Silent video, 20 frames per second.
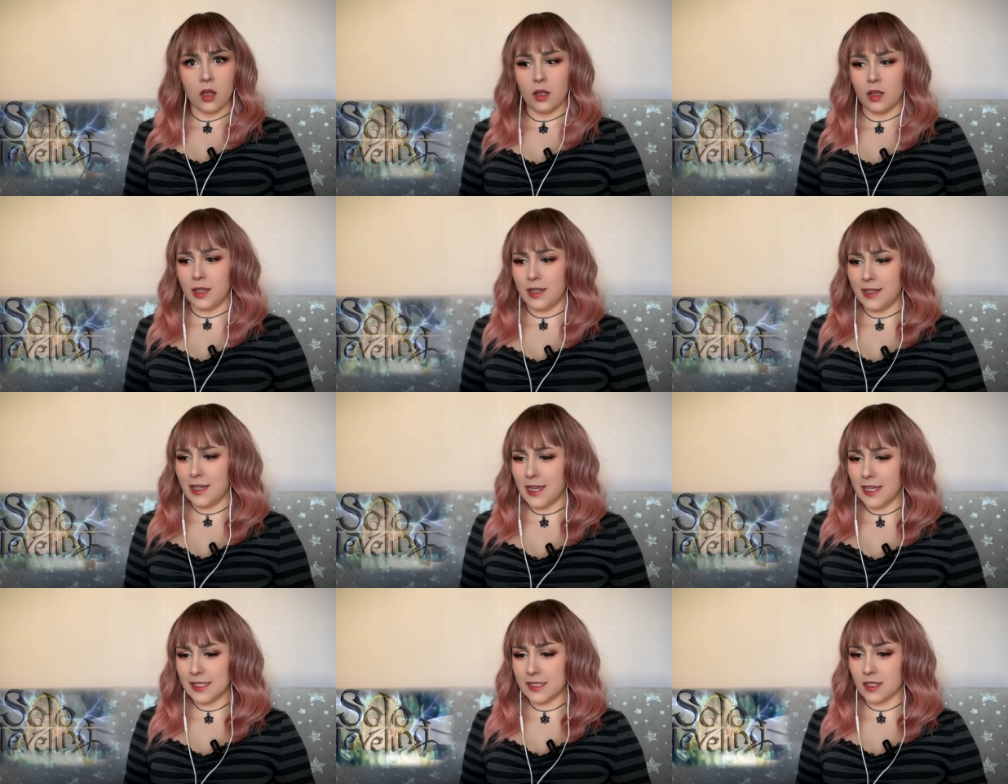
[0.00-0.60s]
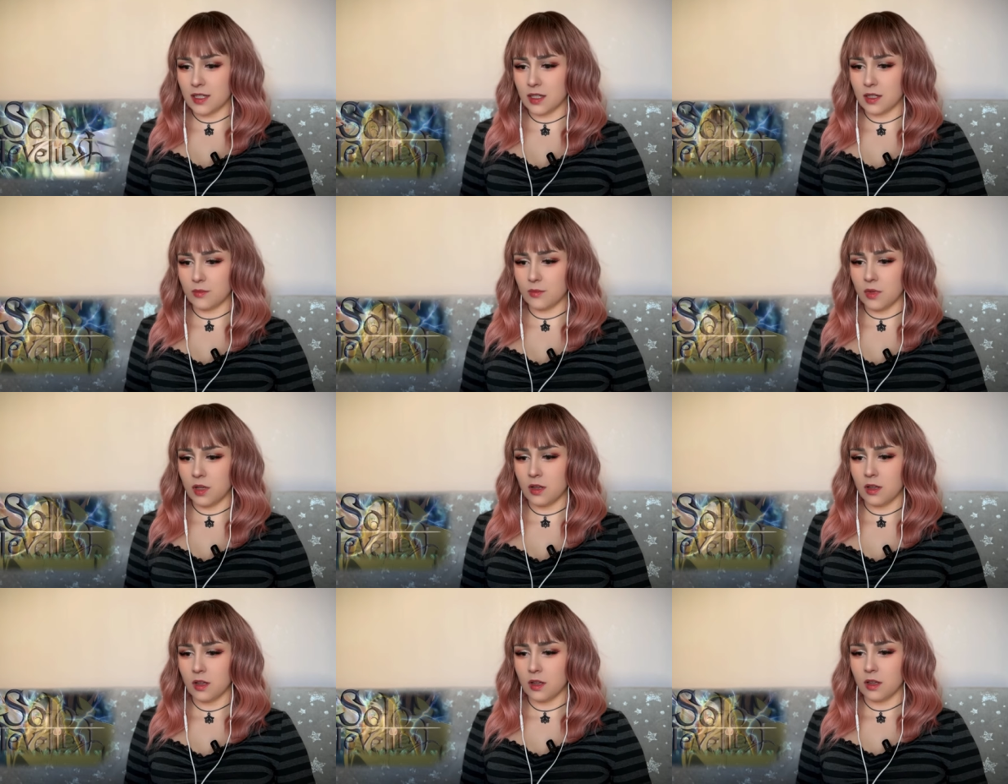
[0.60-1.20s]
He hit him.
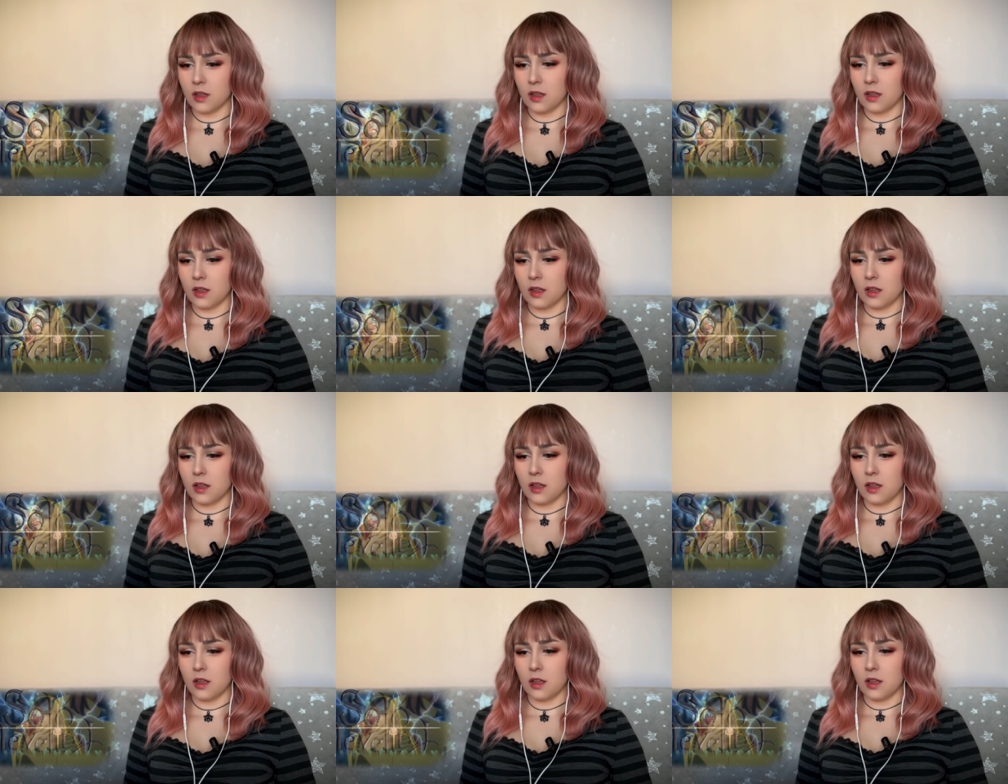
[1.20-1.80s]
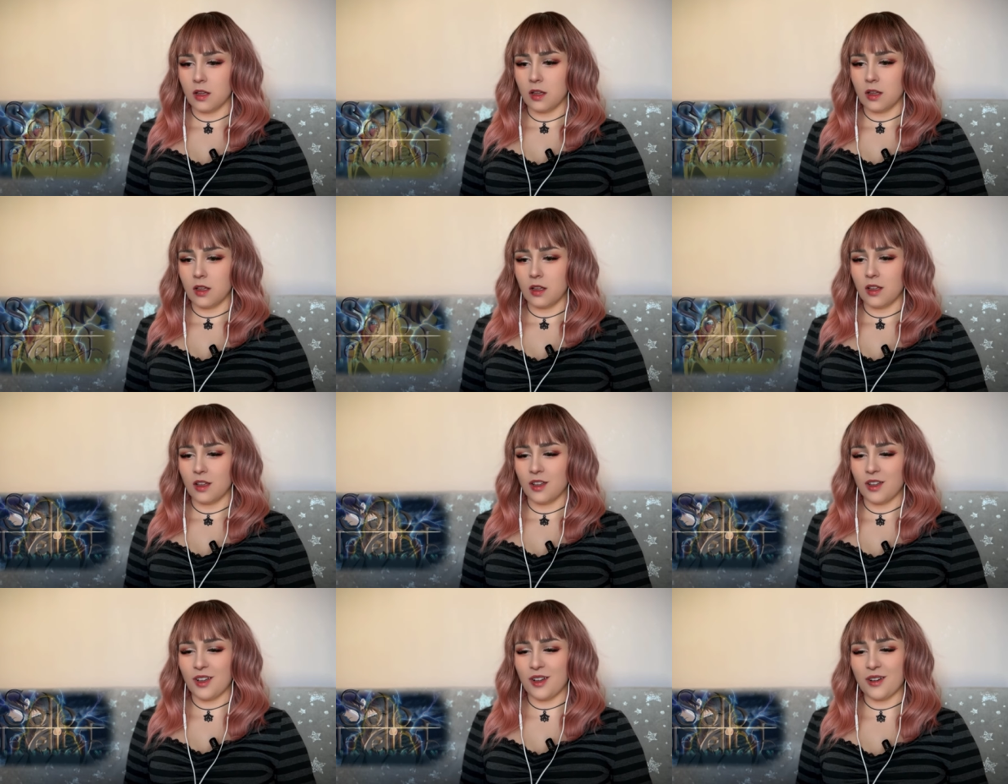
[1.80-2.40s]

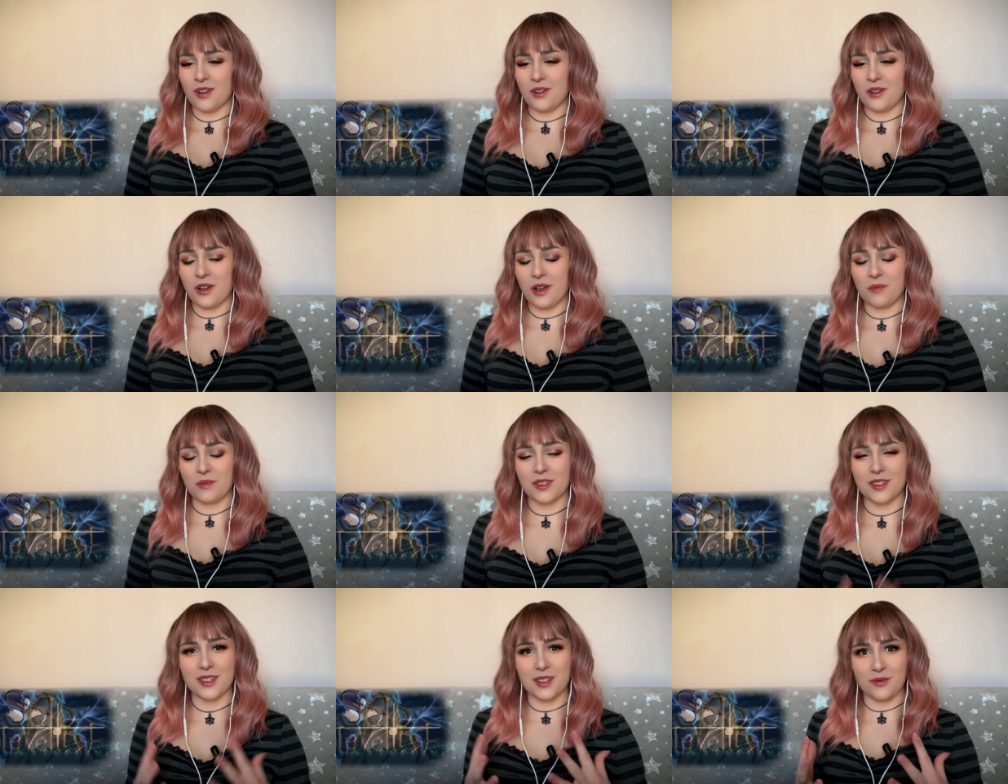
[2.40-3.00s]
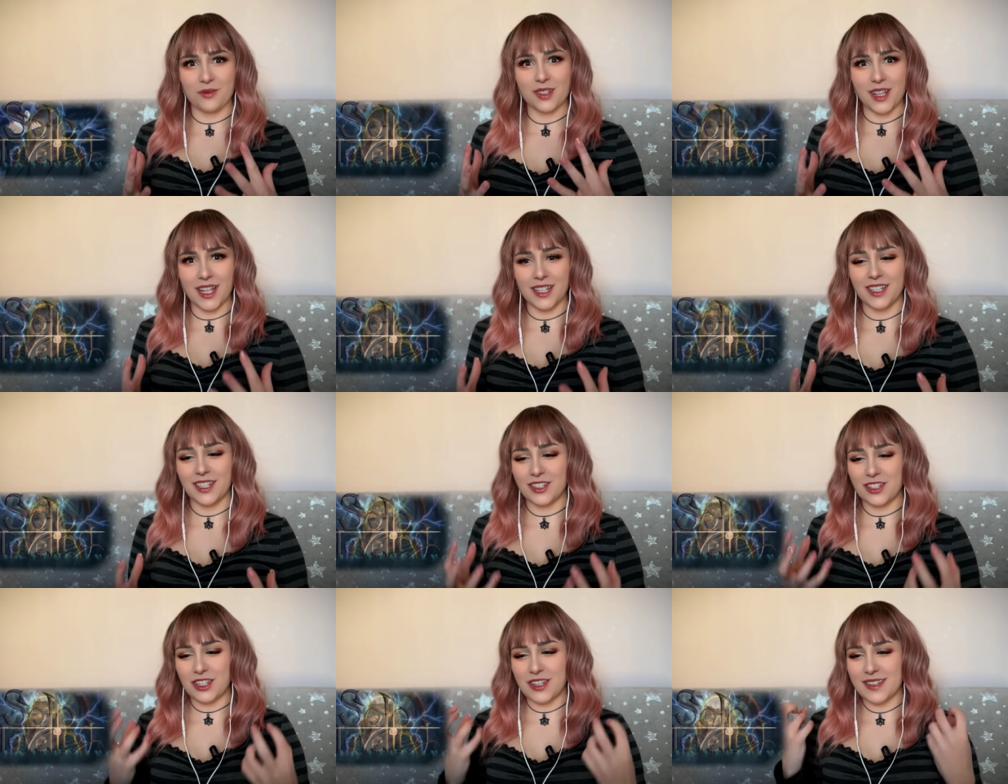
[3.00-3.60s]
Oh, I'm so glad
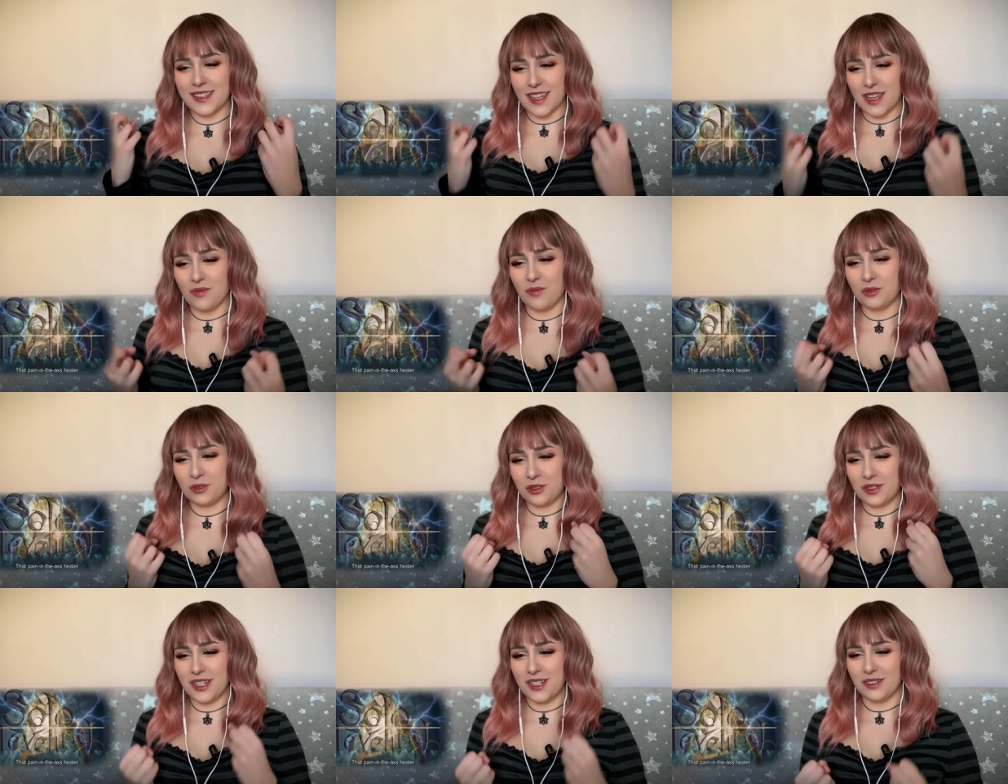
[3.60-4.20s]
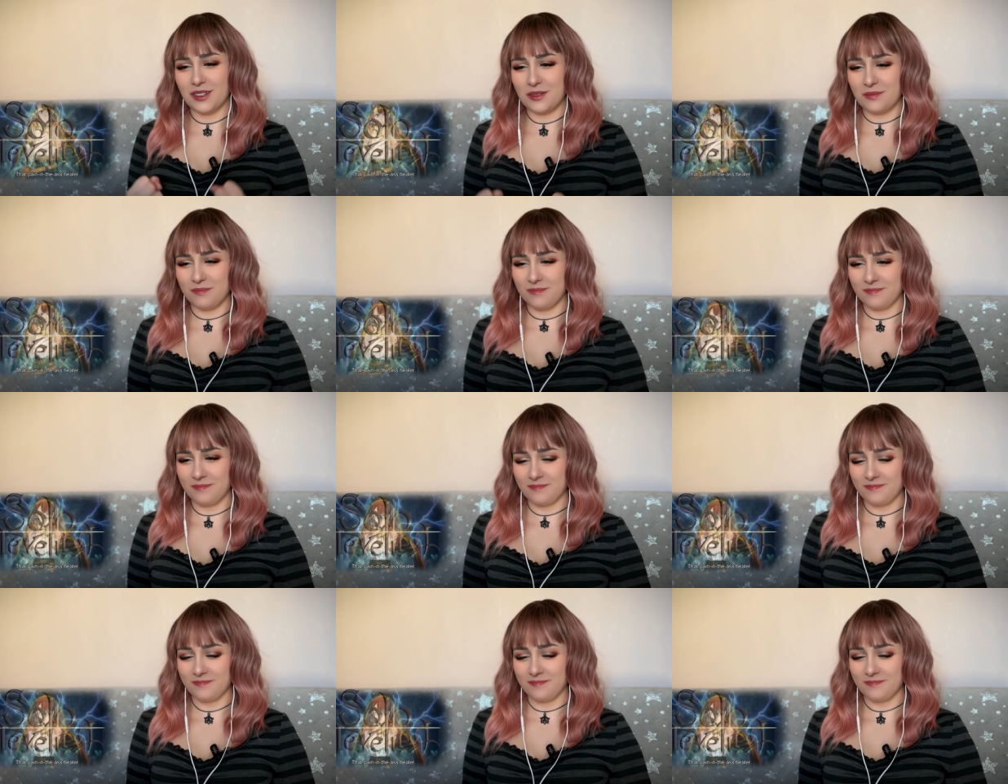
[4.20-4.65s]
that she's able to heal him.